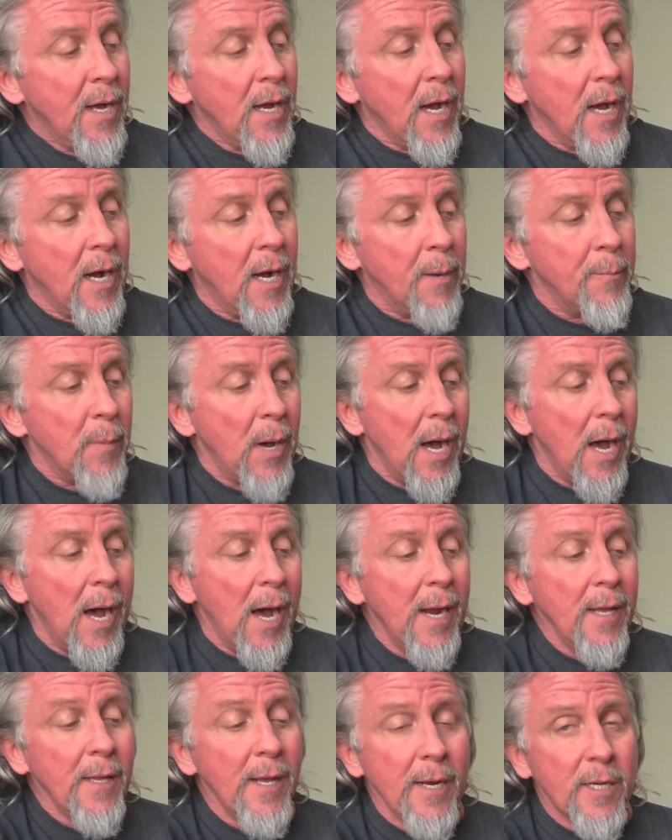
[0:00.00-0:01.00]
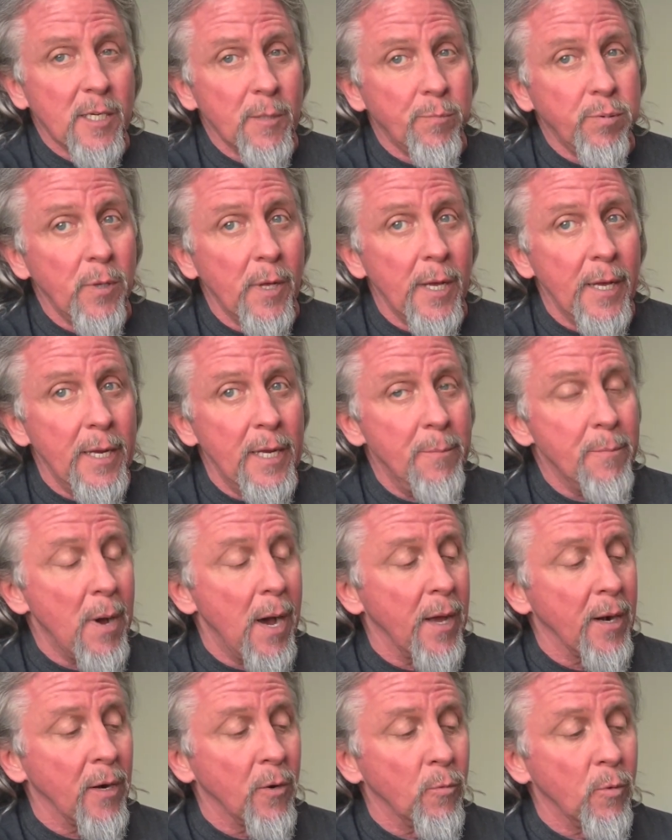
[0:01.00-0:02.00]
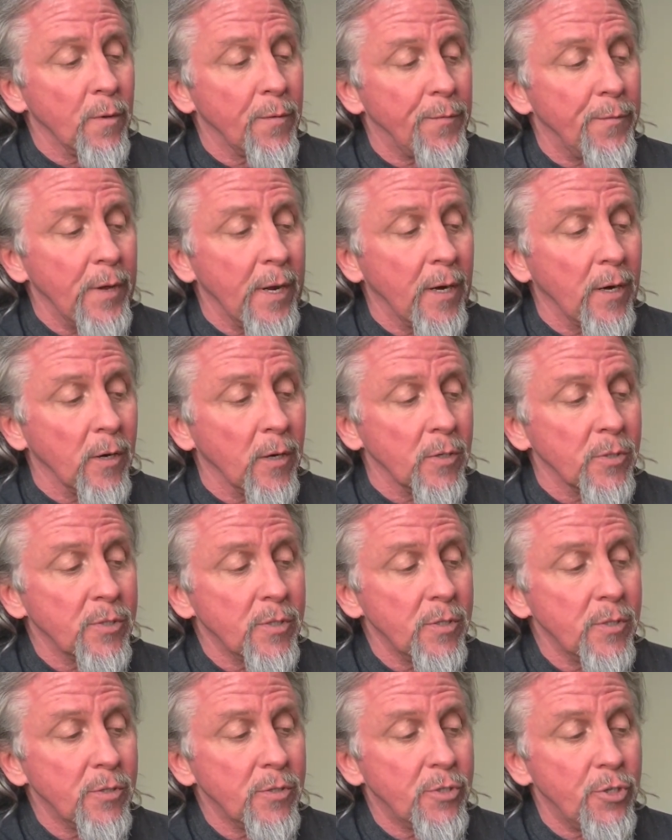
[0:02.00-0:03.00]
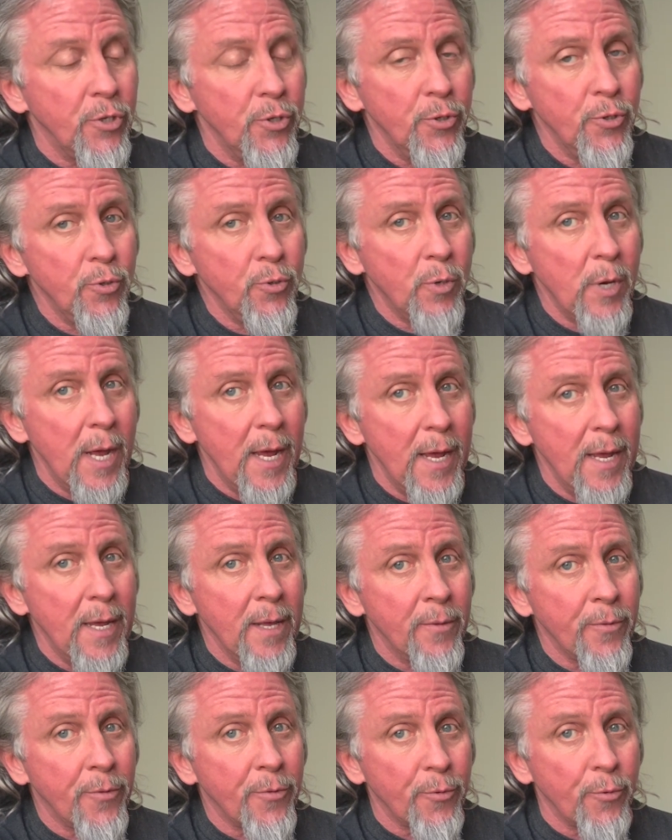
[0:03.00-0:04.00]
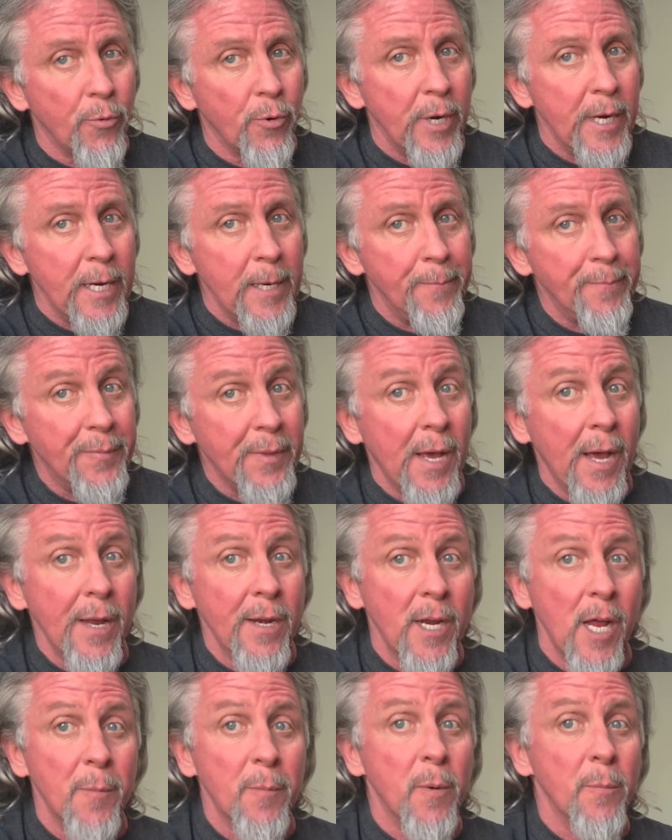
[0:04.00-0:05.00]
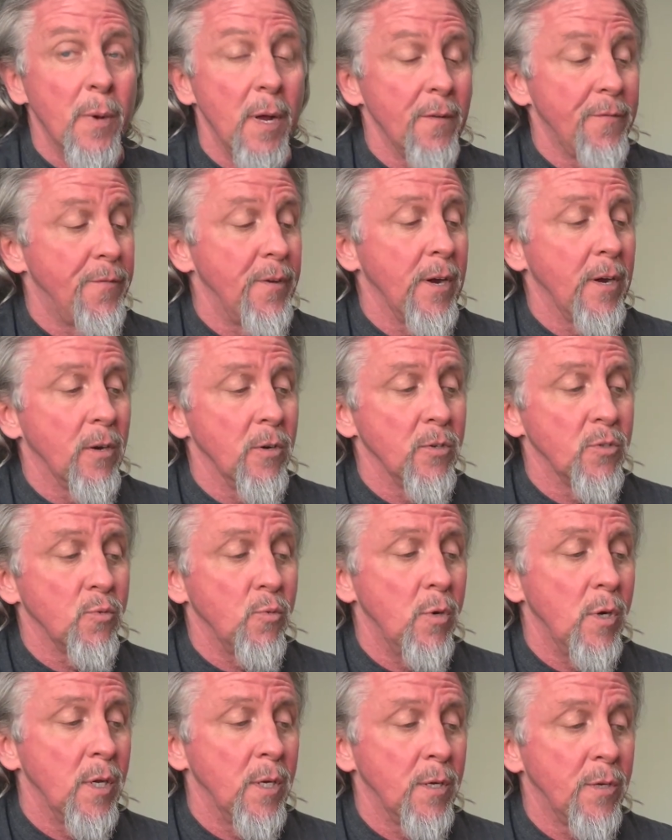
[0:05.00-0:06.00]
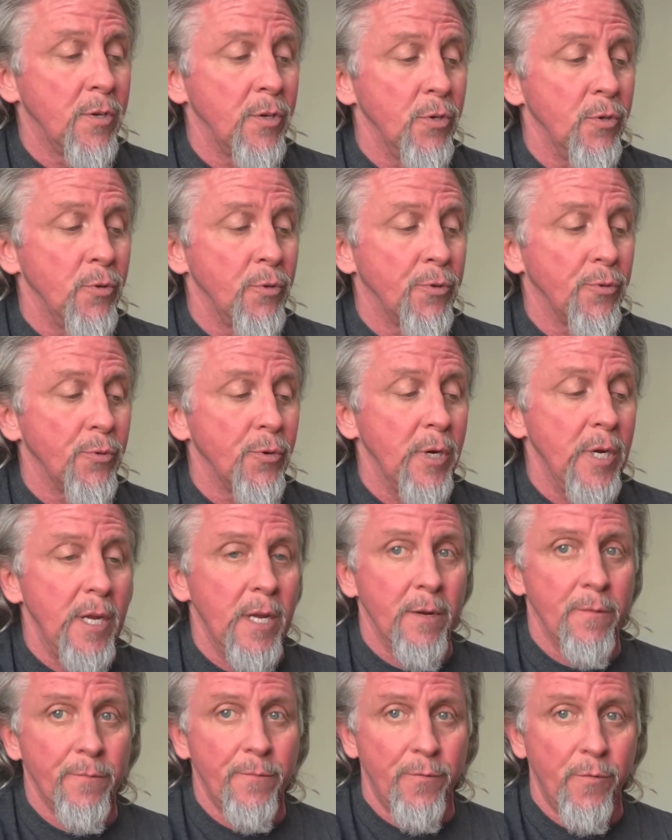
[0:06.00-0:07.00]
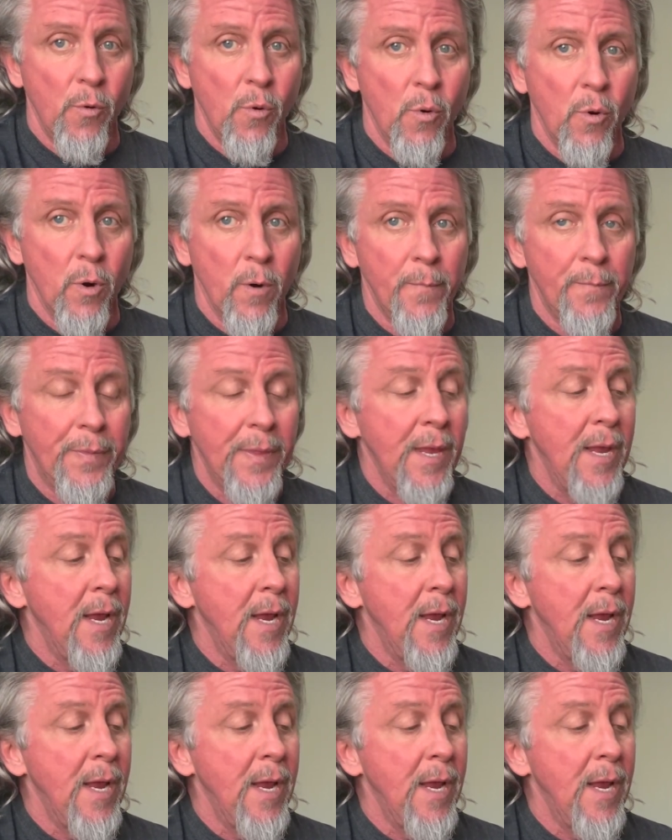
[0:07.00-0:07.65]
I like to play E minor with fingers 2 and 3. I number my fingers 1, 2, 3, and 4.